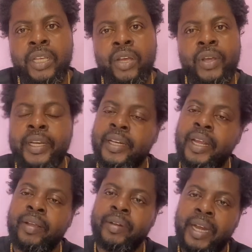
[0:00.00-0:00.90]
So, and
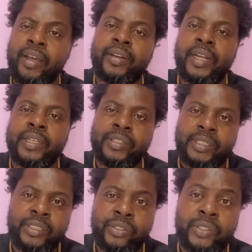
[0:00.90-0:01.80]
now that you're in
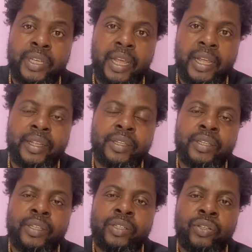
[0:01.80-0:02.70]
the UK,
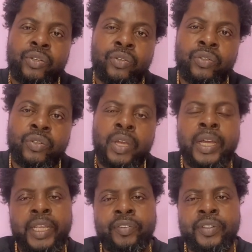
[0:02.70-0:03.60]
you are
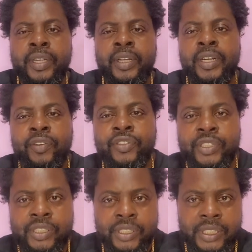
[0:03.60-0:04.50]
given a
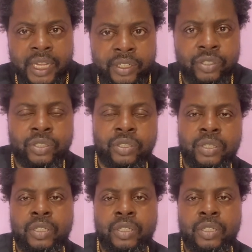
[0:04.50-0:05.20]
refugee status.